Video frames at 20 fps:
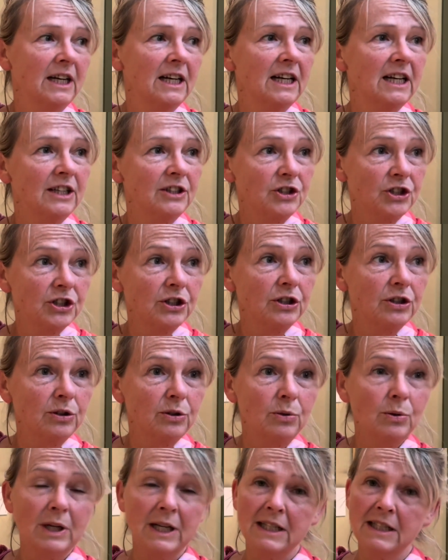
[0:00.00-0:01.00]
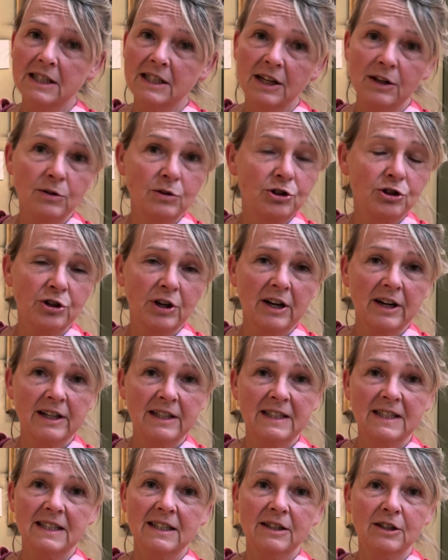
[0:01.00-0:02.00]
And two is, don't try
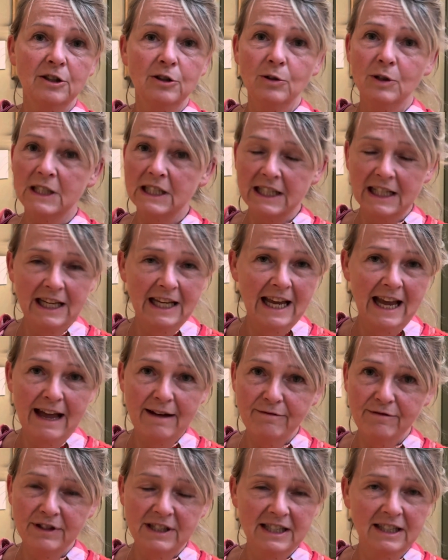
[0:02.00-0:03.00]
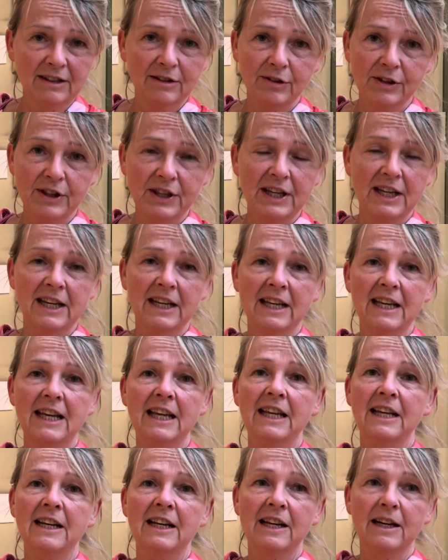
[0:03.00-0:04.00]
to see every single thing
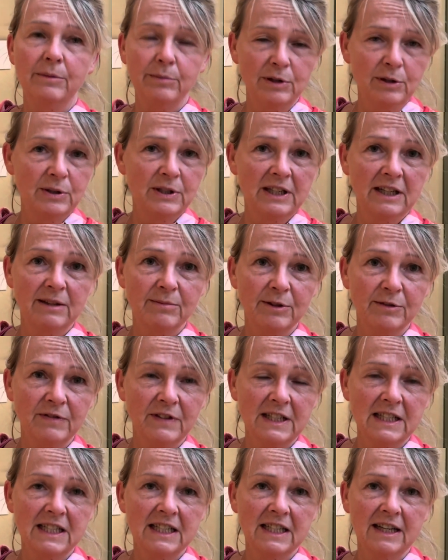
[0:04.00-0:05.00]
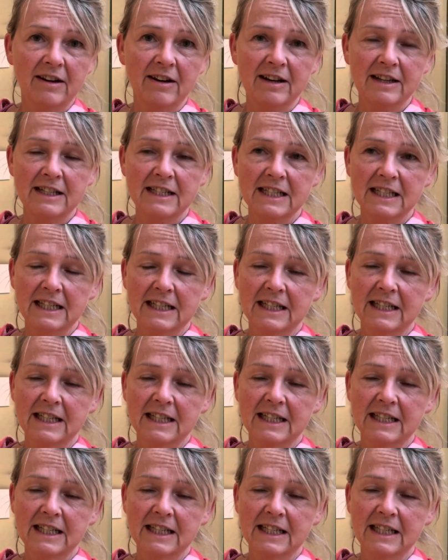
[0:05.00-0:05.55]
in a museum of this size.